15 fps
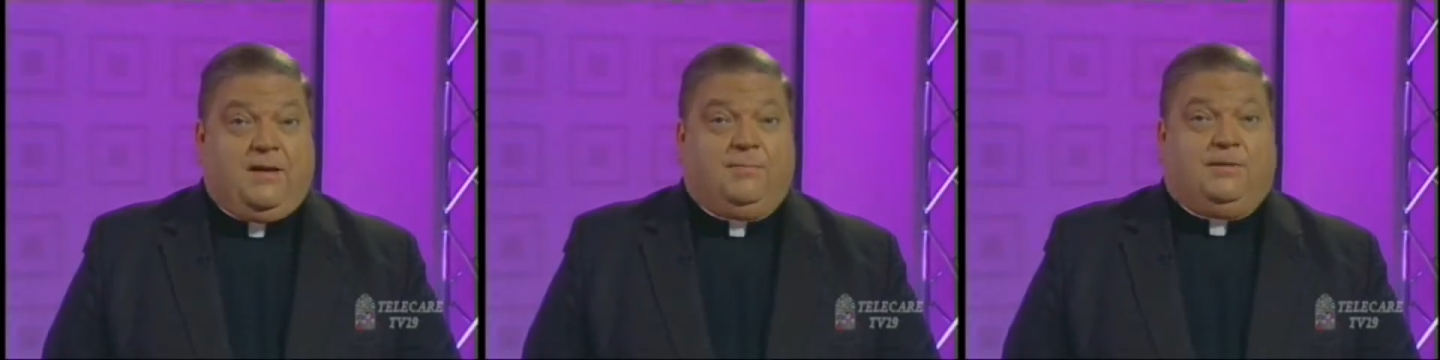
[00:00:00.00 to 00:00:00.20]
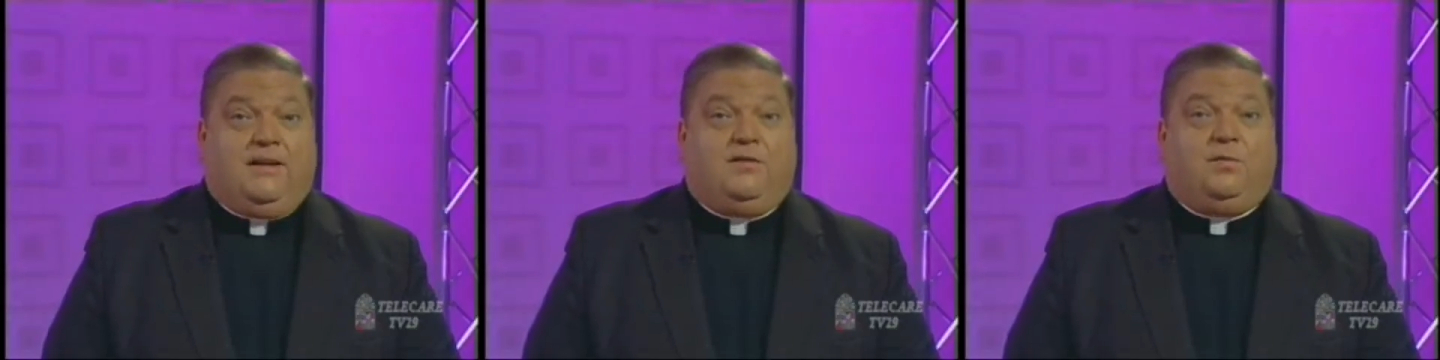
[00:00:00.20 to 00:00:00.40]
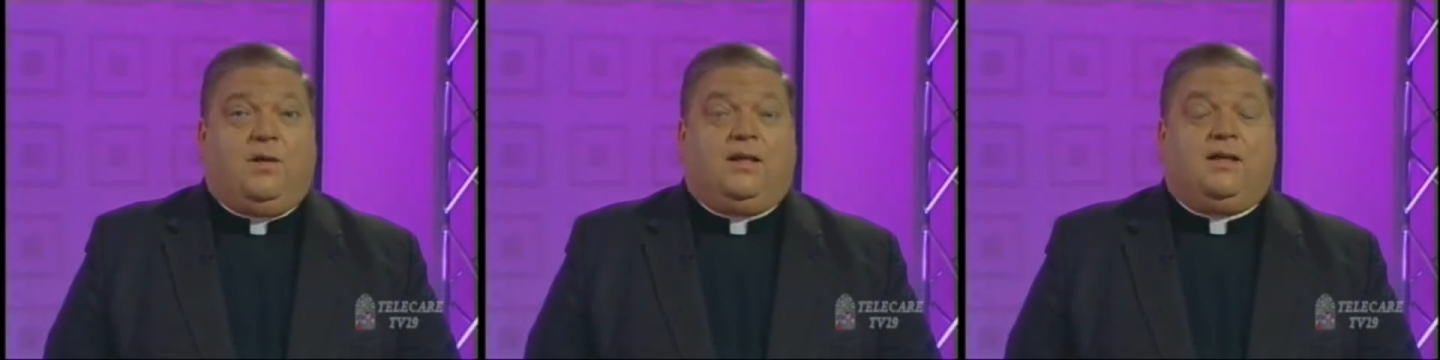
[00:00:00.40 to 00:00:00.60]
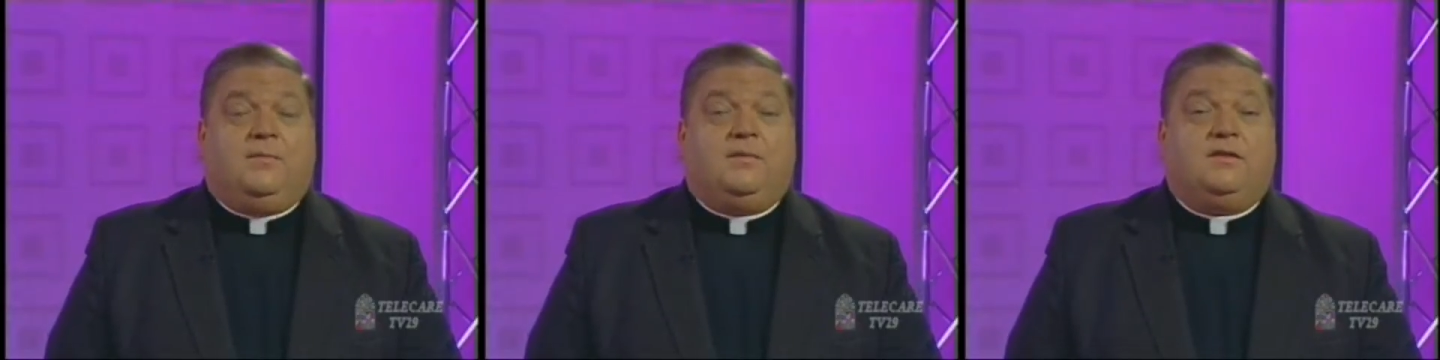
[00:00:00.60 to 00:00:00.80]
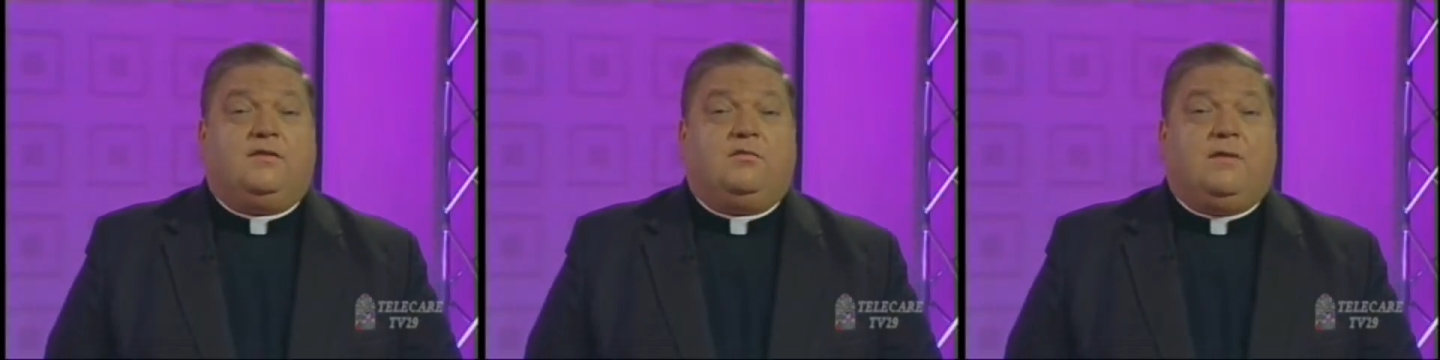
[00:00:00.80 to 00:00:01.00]
Please
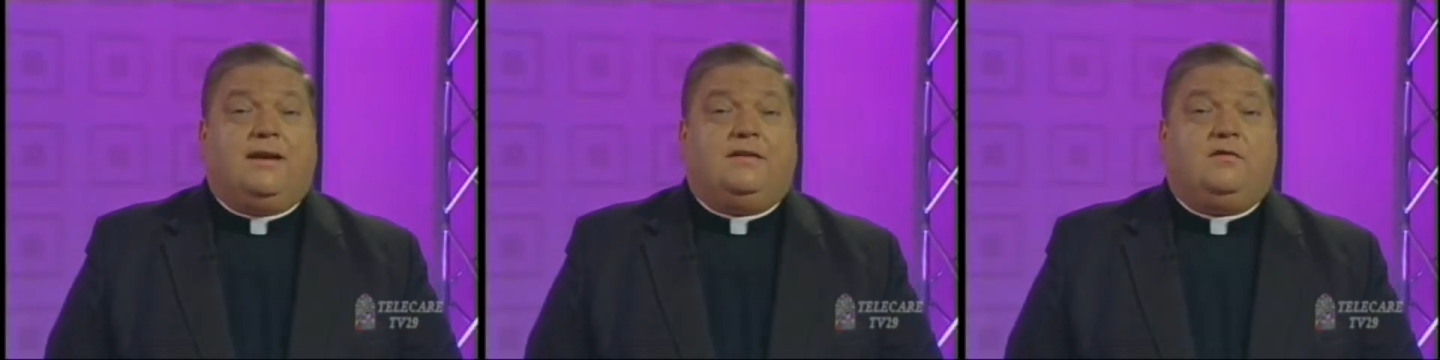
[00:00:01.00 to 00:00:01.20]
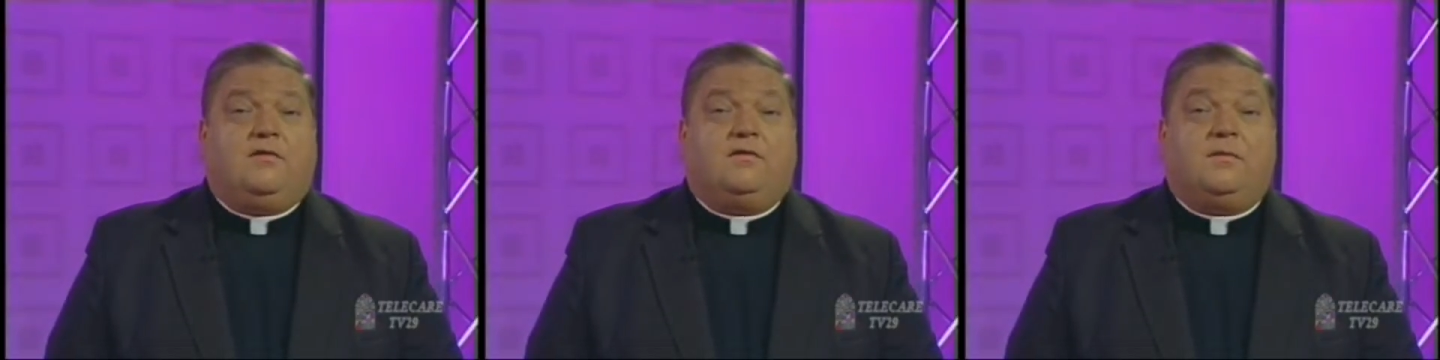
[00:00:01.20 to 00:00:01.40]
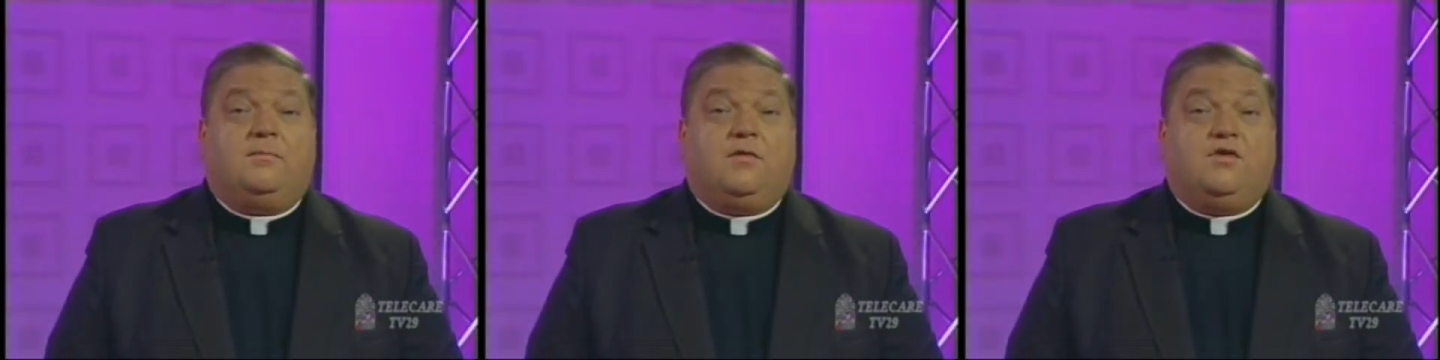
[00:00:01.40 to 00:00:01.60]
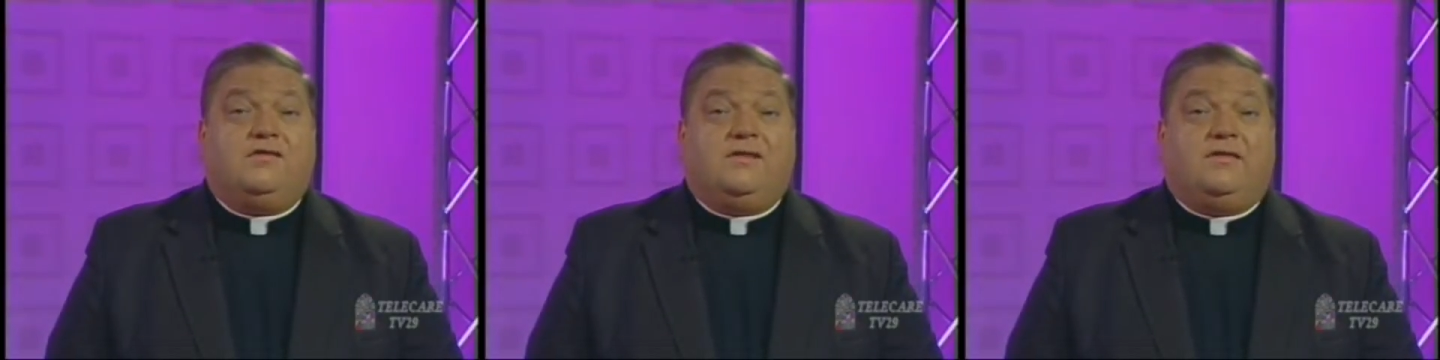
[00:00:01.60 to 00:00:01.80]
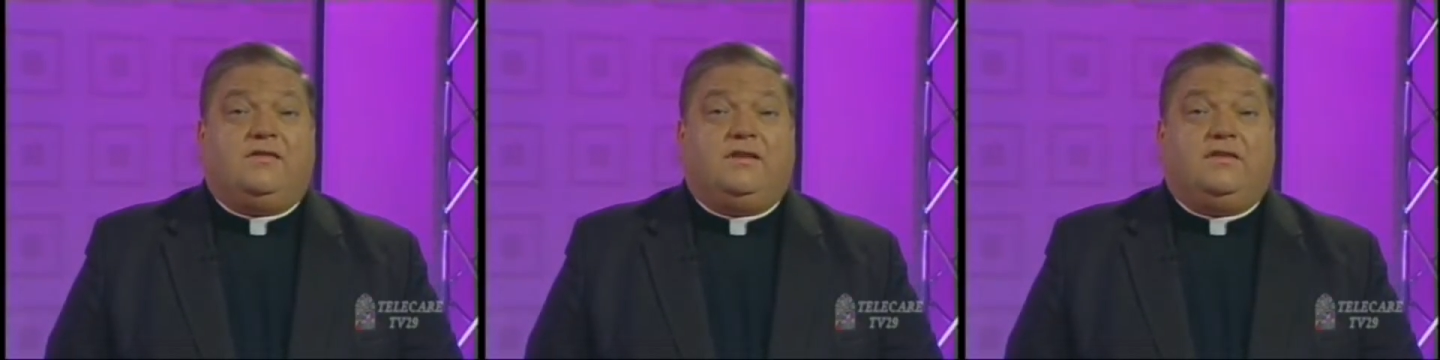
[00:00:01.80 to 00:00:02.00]
welcome the Director of
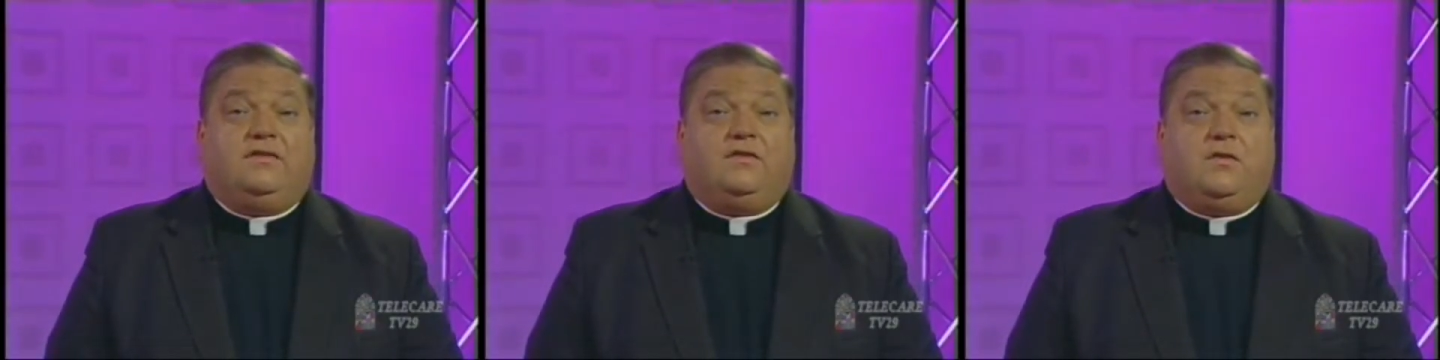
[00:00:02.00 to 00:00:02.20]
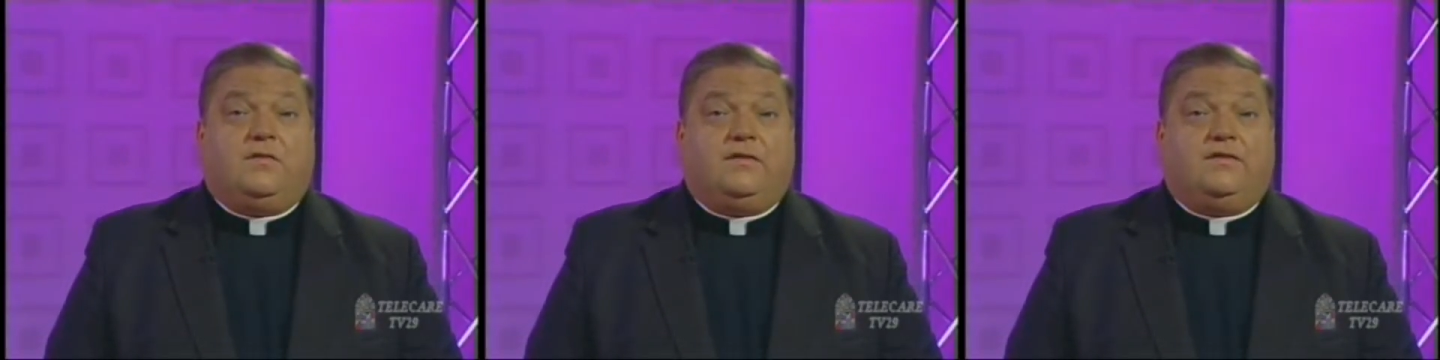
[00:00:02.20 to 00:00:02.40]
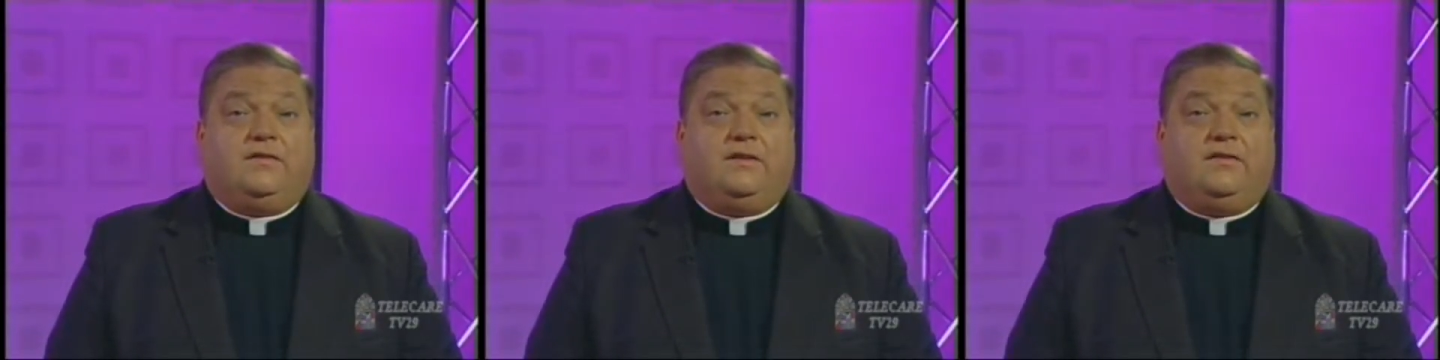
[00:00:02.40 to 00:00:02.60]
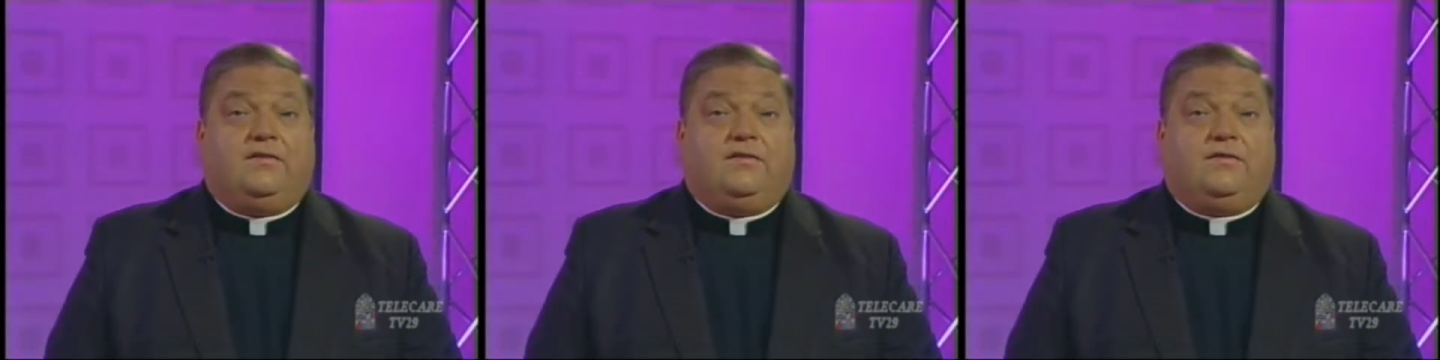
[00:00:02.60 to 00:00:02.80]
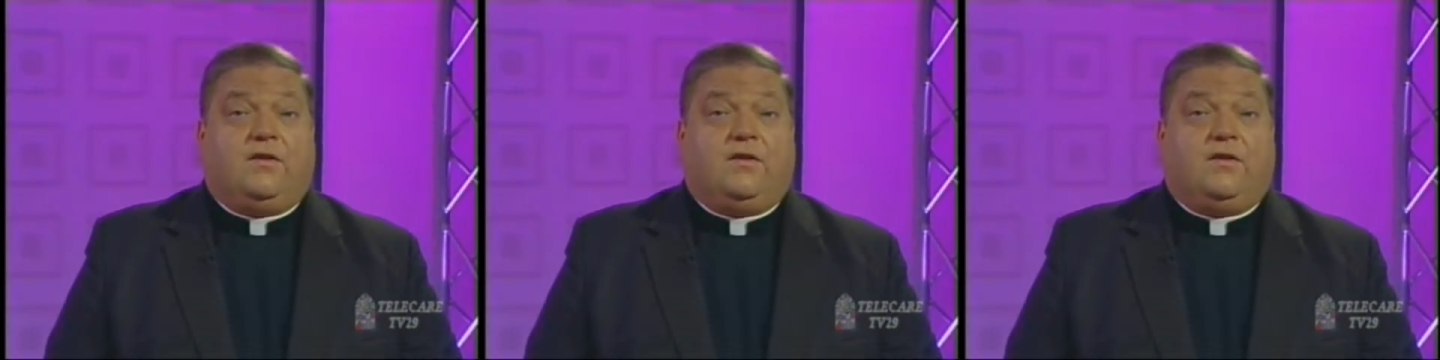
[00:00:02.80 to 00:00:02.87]
Emergency Services